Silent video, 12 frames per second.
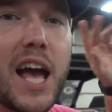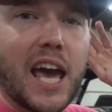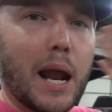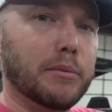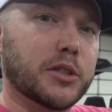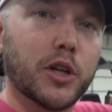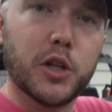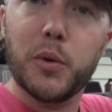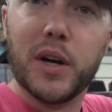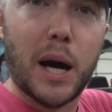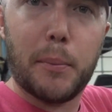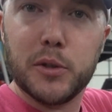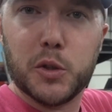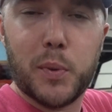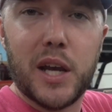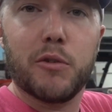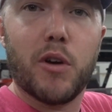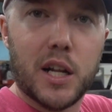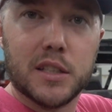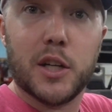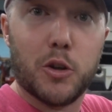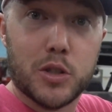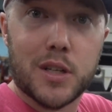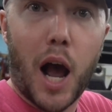and I'm just going to do a couple speed runs that
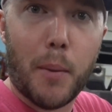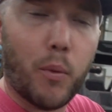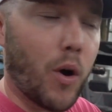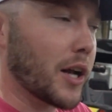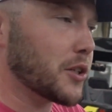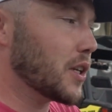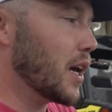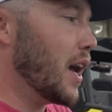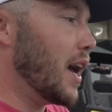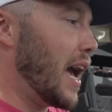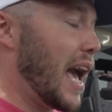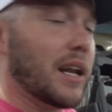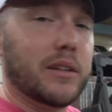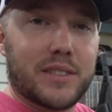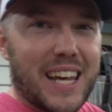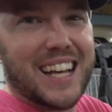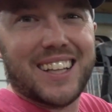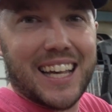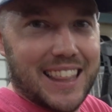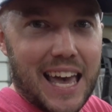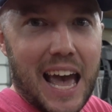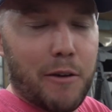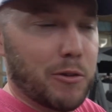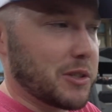are stopwatched and take like the
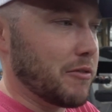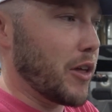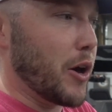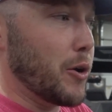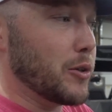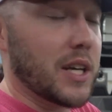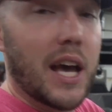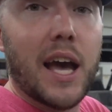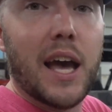average of those